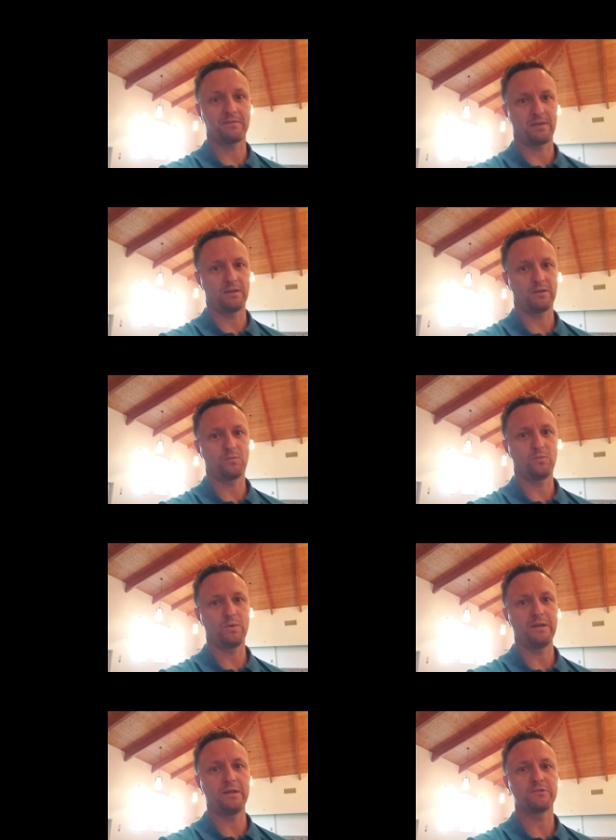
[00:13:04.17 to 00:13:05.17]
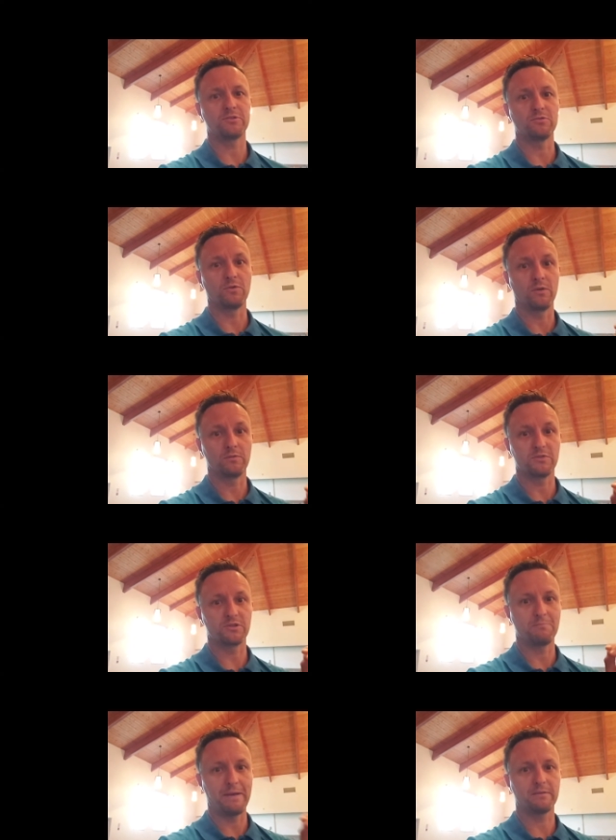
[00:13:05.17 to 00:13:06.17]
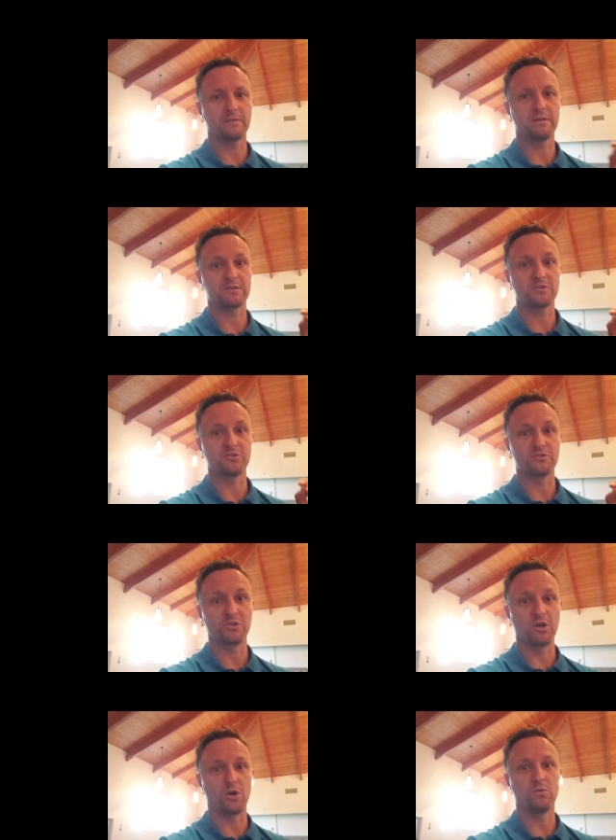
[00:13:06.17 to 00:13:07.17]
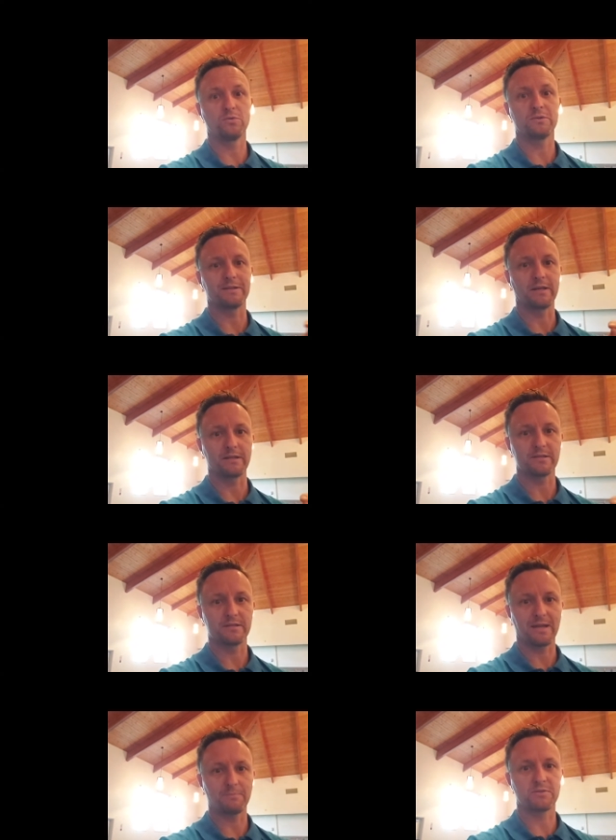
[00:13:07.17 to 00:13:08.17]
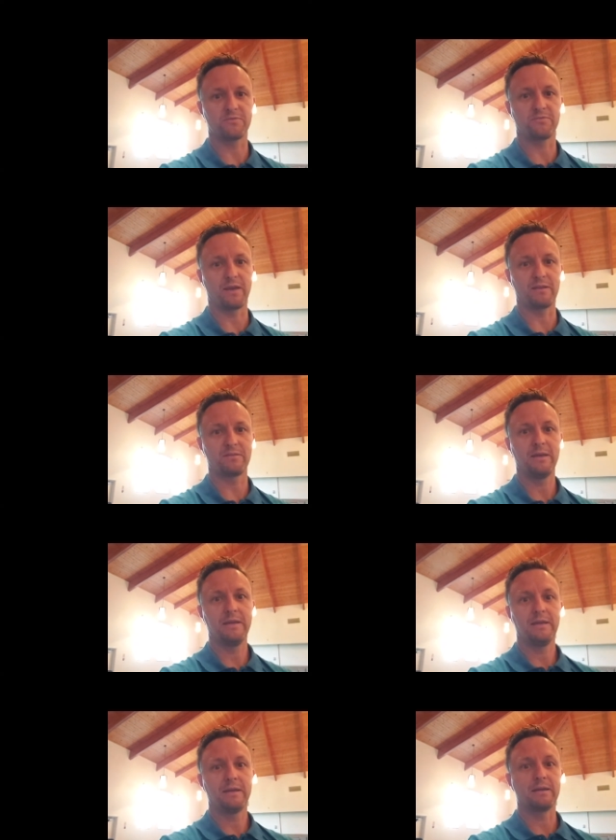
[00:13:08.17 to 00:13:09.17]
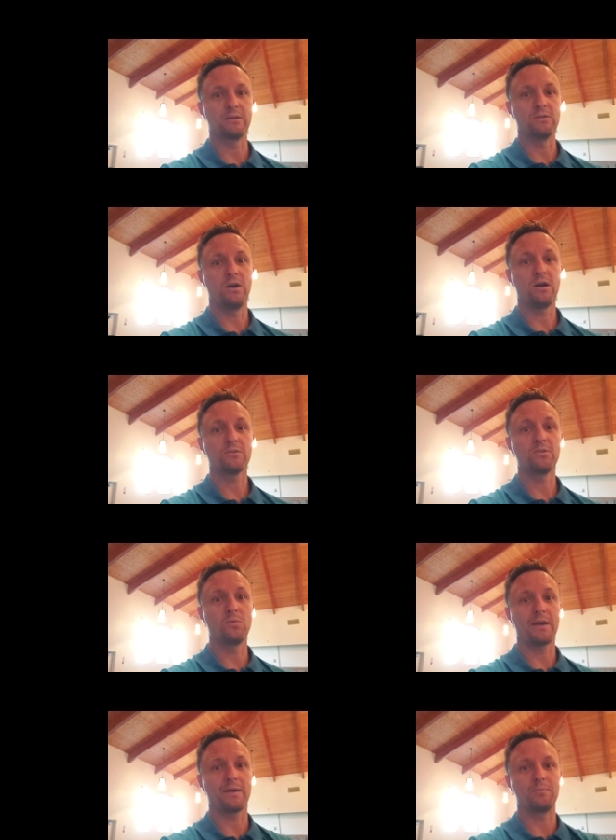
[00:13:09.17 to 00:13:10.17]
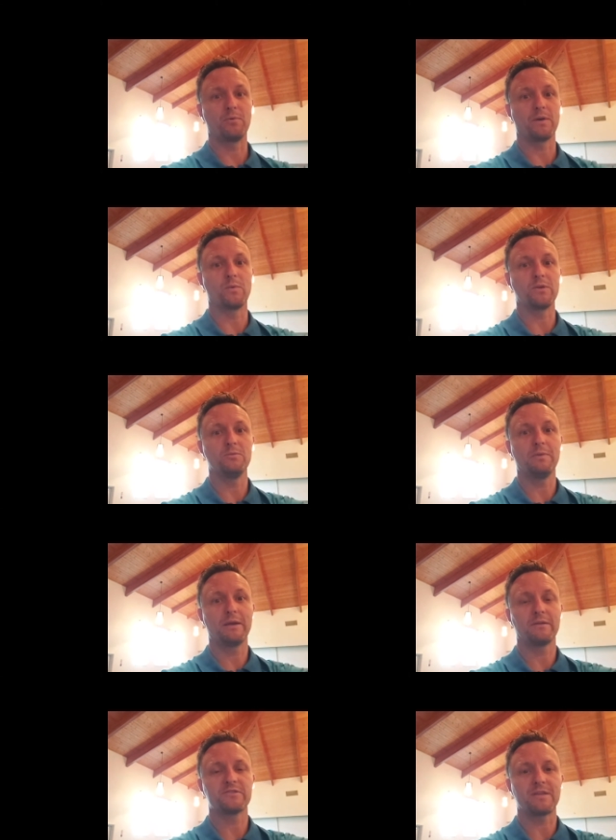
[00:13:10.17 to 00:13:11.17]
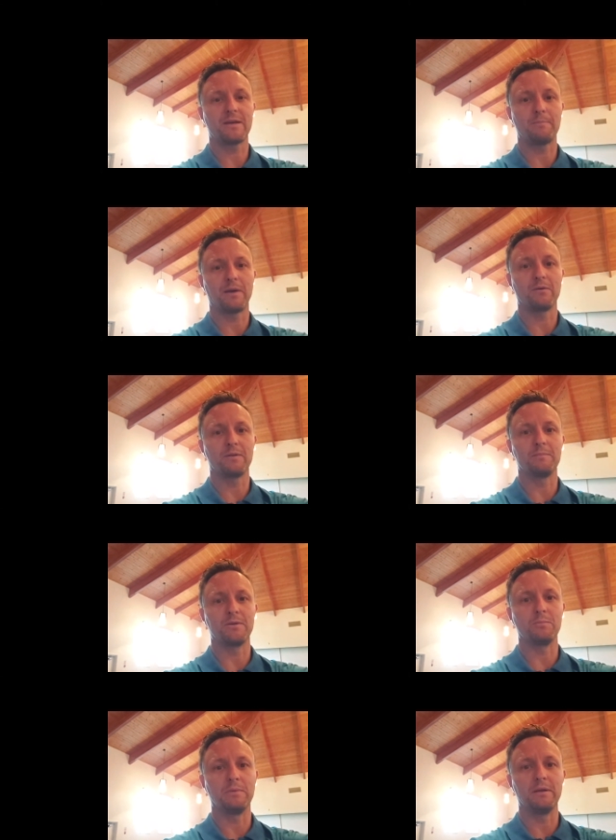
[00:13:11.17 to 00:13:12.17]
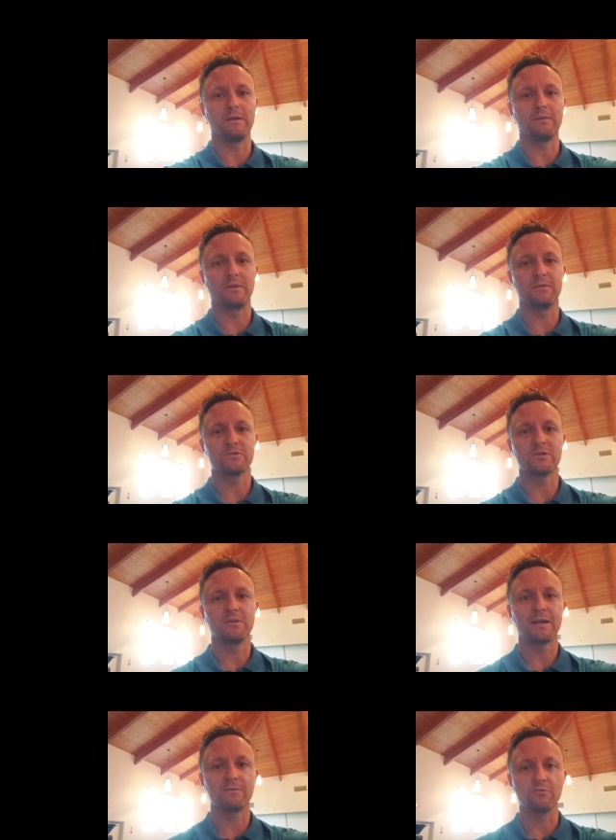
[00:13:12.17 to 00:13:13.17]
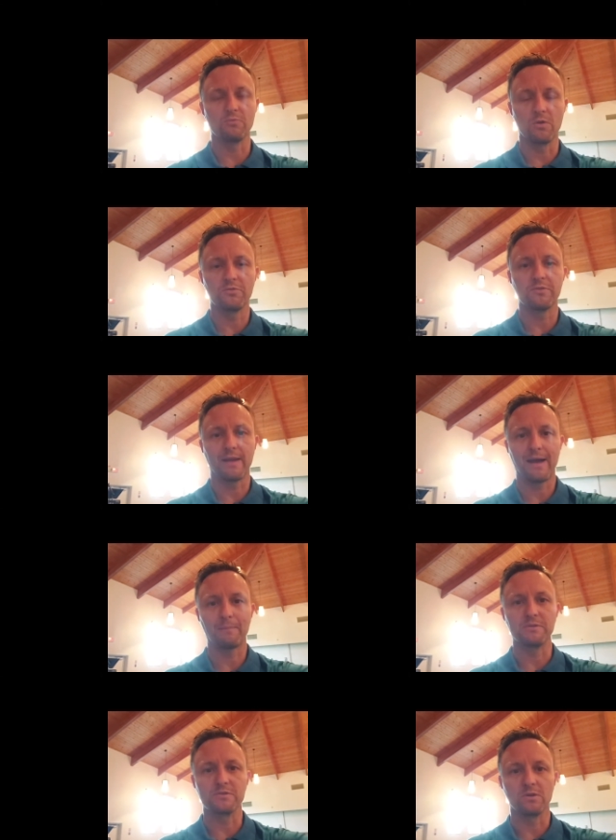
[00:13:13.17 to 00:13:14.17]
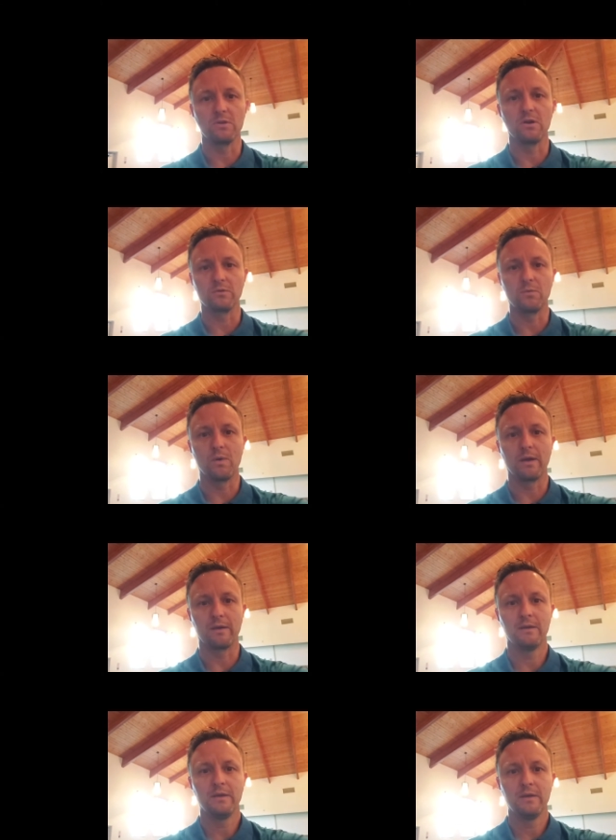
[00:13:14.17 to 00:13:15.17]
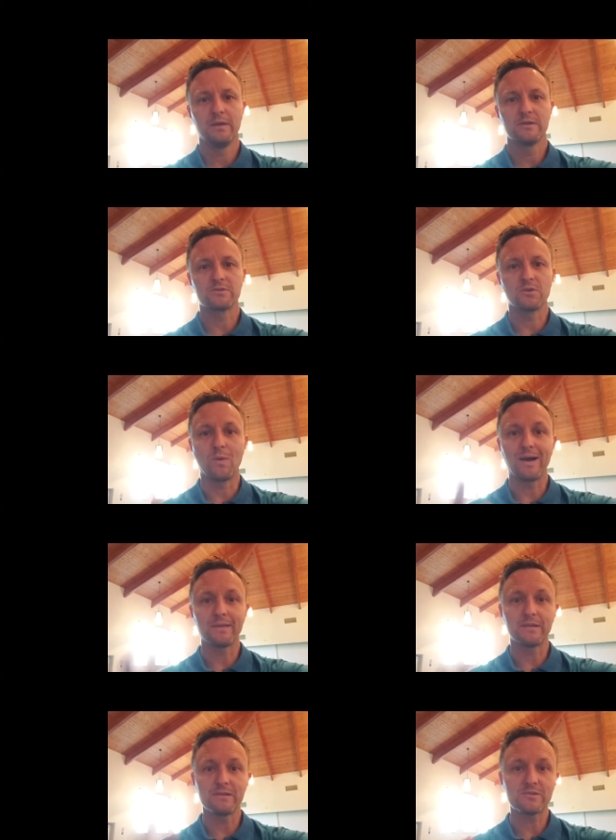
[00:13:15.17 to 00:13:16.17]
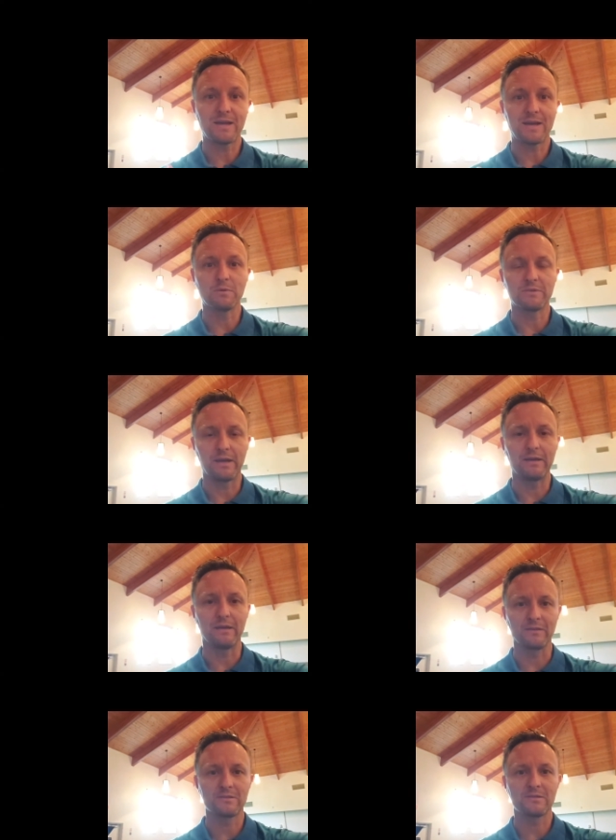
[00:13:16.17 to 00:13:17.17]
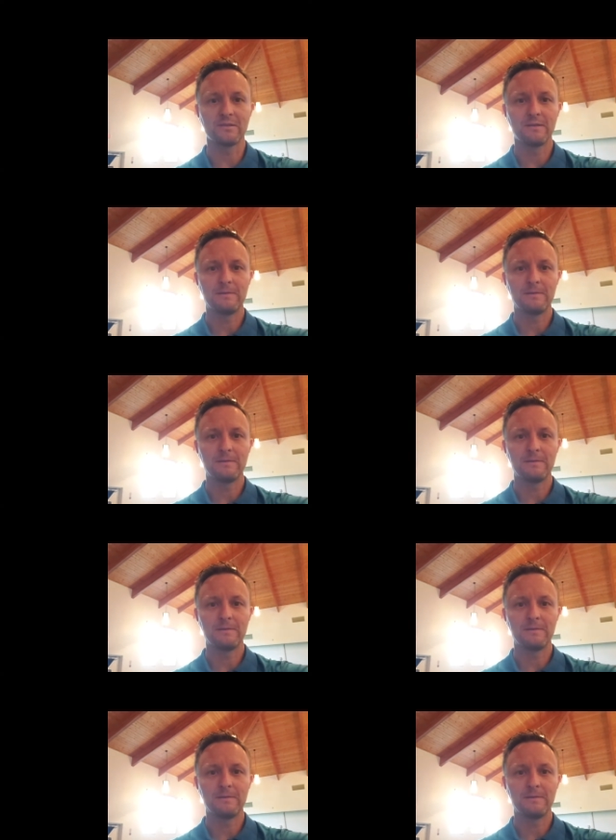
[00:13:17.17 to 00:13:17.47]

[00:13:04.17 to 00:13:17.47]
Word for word: think we need to just make the decision to go, to take steps of faith. And along the way, boy, when you begin to step out and be obedient, then there's a lot of growth that happens along the way. So while it is simultaneous,